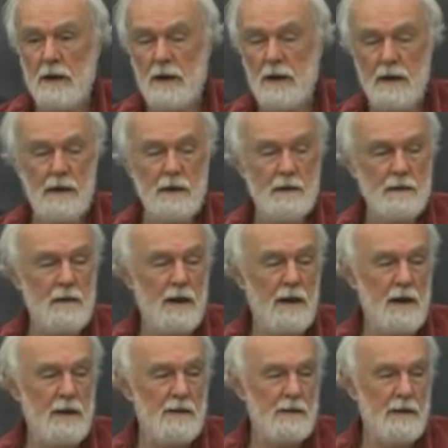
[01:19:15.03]
And,
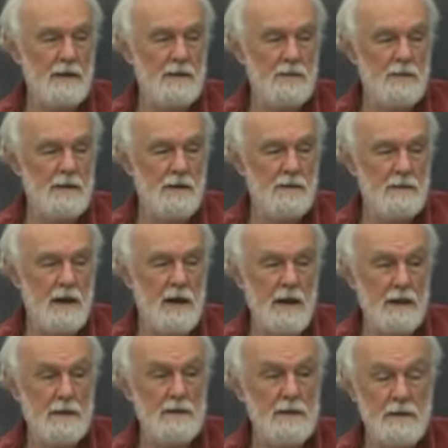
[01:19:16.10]
and then if we don't
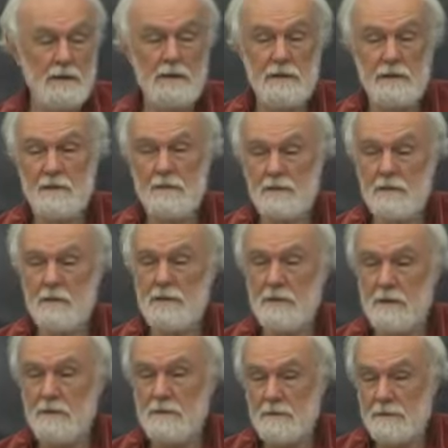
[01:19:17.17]
like uh, you
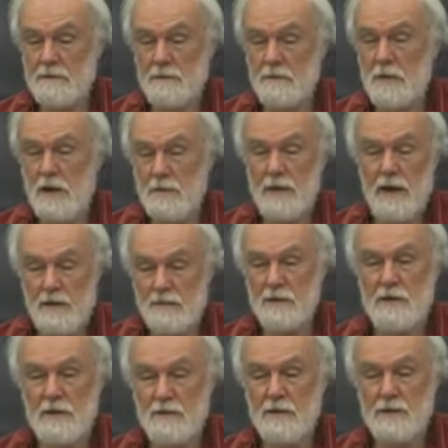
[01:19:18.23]
know, the way we have
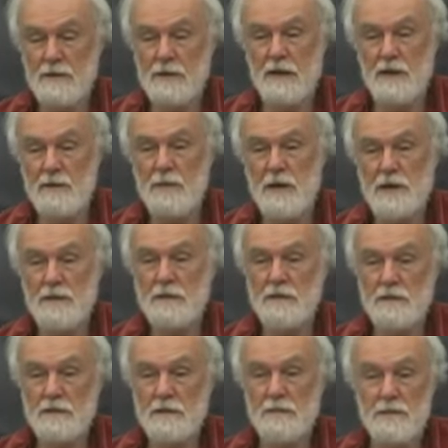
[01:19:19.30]
to live on a daily
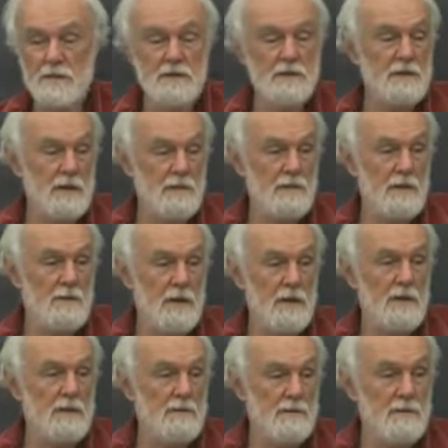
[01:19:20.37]
basis, then we can say, well, one
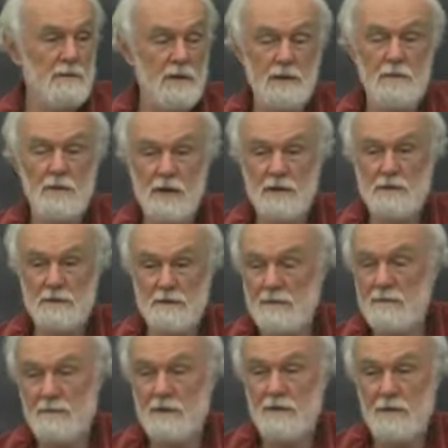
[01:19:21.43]
of the, one of the ways,
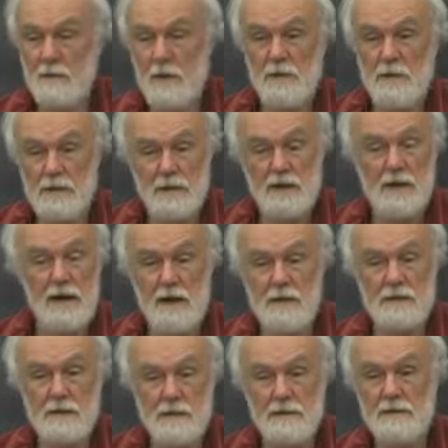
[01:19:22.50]
the only way we're going to get out
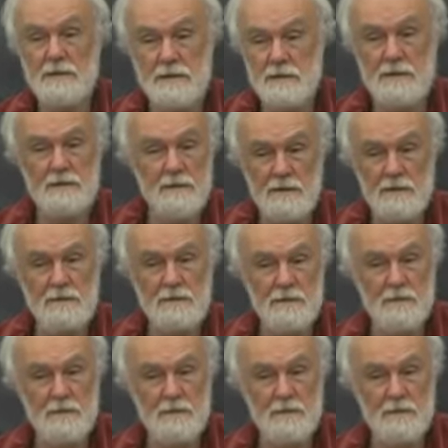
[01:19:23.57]
of this is you know,